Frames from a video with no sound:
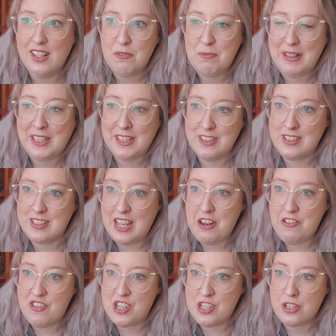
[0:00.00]
because
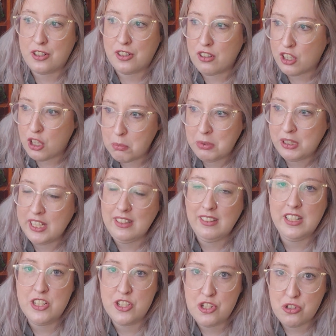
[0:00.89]
they just
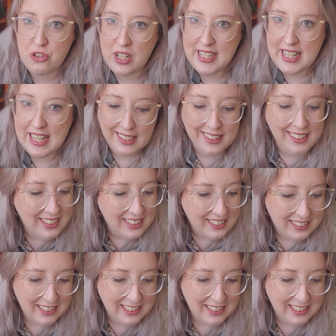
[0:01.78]
completely destroyed it.